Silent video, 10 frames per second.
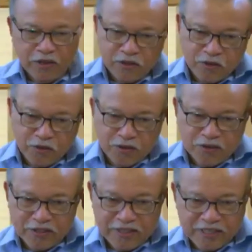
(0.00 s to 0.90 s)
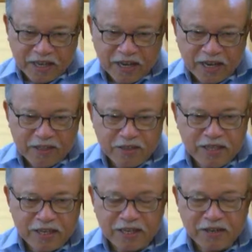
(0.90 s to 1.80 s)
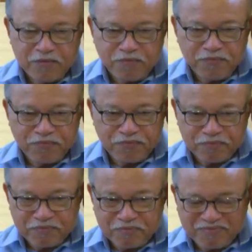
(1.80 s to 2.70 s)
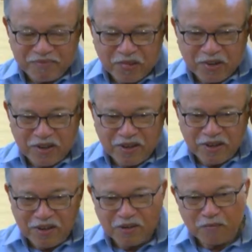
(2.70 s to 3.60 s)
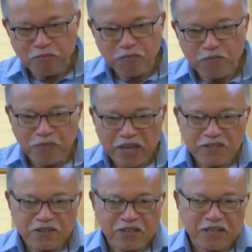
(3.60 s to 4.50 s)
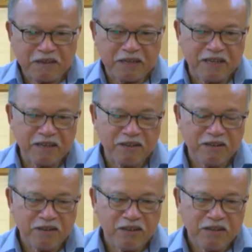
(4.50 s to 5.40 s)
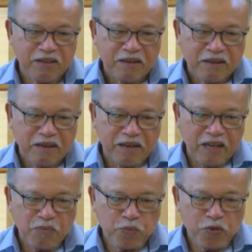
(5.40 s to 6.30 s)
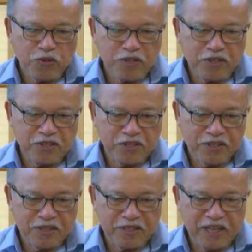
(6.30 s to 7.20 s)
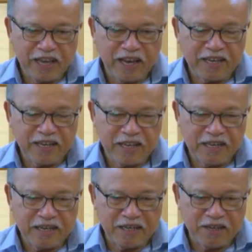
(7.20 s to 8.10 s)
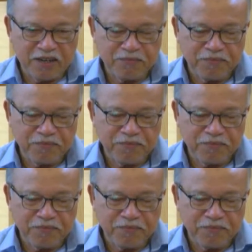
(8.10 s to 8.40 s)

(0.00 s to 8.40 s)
So these are the um, um, basic uh, approaches that I can uh,